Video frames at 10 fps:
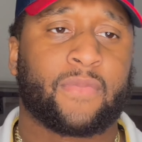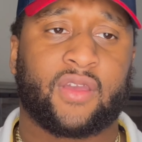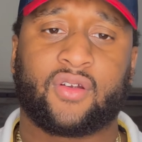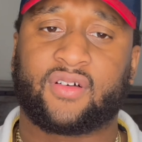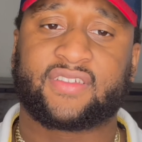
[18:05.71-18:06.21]
You
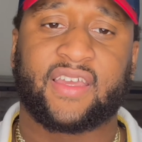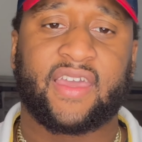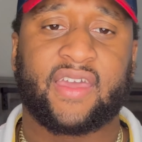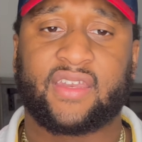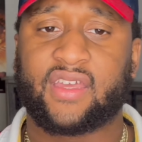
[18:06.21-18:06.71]
know what I'm
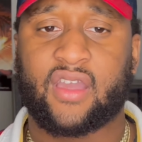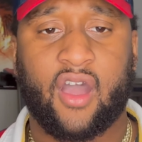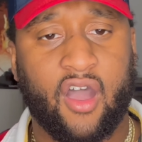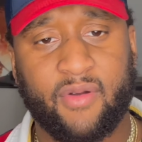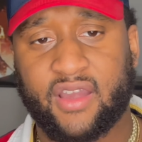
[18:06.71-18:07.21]
saying? And then
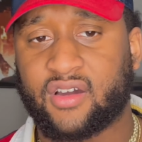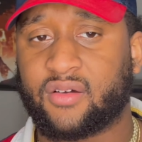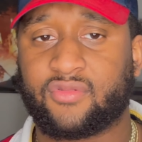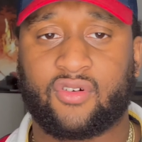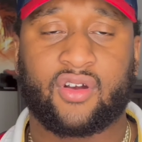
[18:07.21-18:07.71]
call back
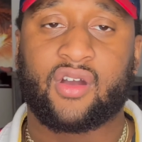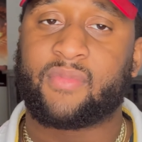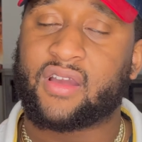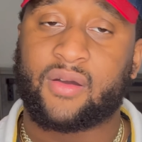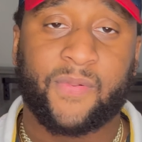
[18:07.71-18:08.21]
up. You know, come
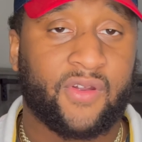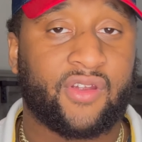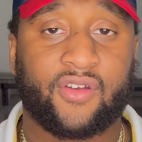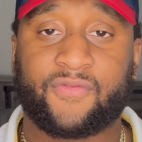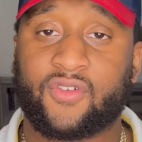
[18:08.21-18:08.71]
back up here
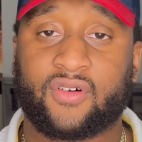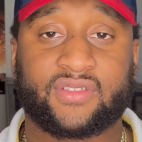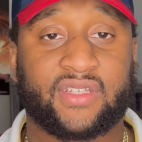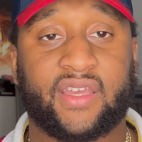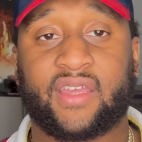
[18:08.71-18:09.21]
if you know what I'm
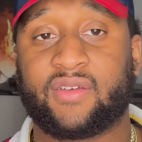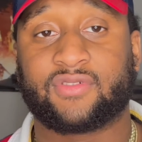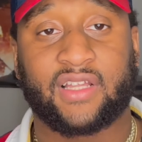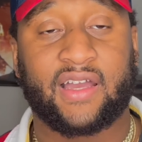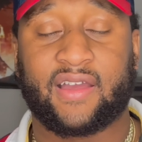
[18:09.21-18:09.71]
saying. He
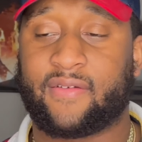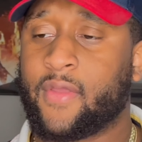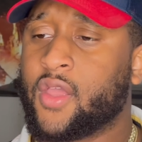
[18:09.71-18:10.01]
was lying.